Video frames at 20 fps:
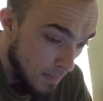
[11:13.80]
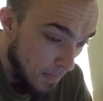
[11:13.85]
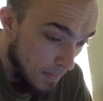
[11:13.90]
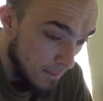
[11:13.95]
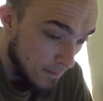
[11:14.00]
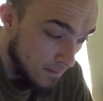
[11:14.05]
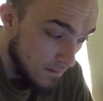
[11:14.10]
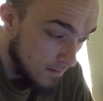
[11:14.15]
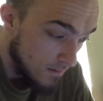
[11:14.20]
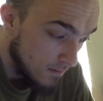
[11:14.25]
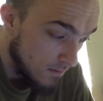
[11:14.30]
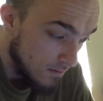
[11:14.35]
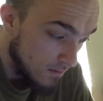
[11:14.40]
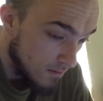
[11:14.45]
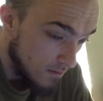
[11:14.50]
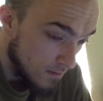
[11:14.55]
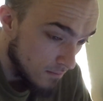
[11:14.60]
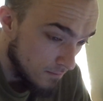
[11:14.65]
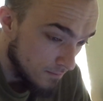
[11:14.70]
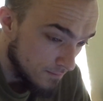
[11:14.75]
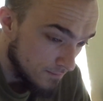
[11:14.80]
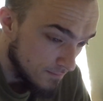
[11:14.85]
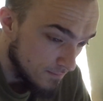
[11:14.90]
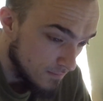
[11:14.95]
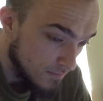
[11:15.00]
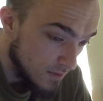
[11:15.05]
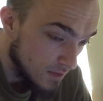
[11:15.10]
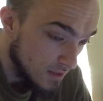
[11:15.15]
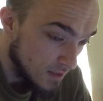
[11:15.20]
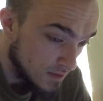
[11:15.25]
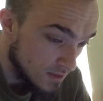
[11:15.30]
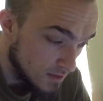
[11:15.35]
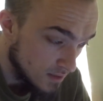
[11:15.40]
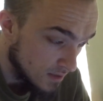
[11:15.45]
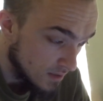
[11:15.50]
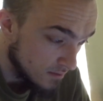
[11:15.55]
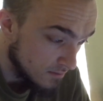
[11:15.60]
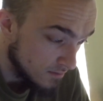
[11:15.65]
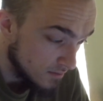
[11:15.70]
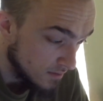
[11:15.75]
And like I
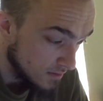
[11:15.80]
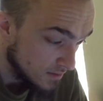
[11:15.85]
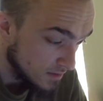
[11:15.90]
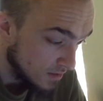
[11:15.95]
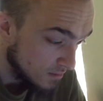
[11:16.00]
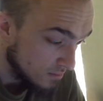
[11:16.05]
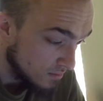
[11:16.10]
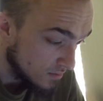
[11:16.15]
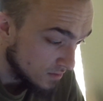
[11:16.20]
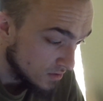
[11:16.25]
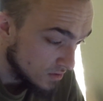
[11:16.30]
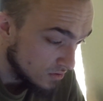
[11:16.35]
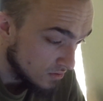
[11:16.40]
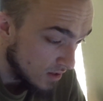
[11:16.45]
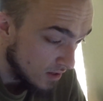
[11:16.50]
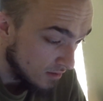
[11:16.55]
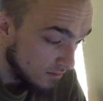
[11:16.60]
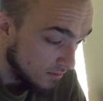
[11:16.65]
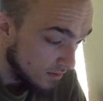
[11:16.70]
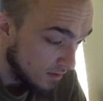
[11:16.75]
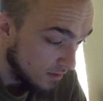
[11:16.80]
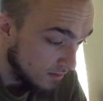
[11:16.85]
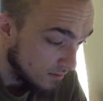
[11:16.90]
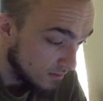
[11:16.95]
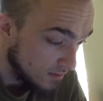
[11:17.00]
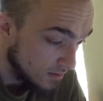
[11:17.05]
said, for example, it's trial and error.